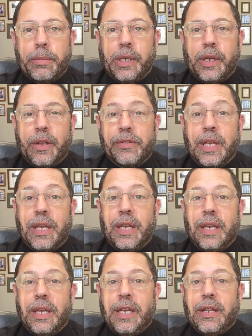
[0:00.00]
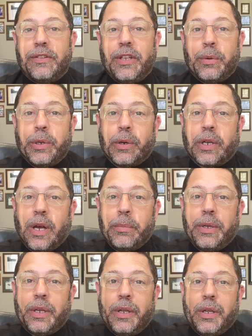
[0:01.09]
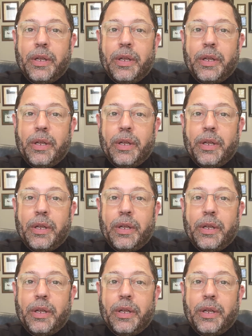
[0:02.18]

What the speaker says: because he didn't see that we were coming